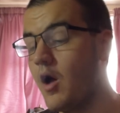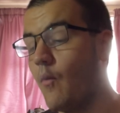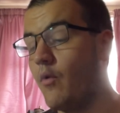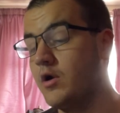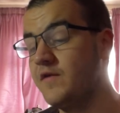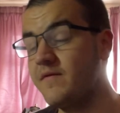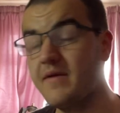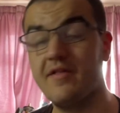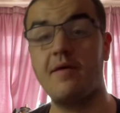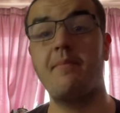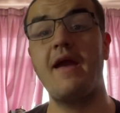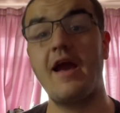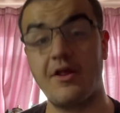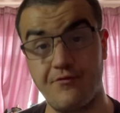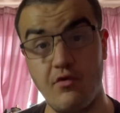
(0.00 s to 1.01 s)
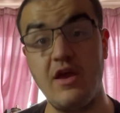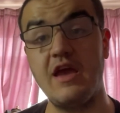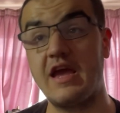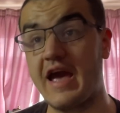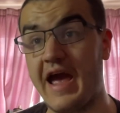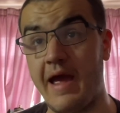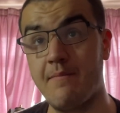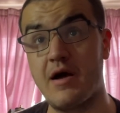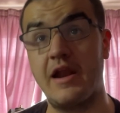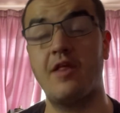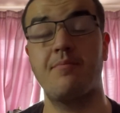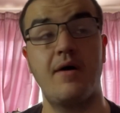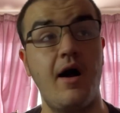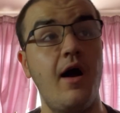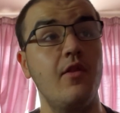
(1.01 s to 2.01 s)
One of them is a PS3 game, and it's
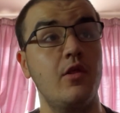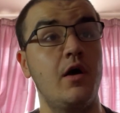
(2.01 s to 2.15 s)
part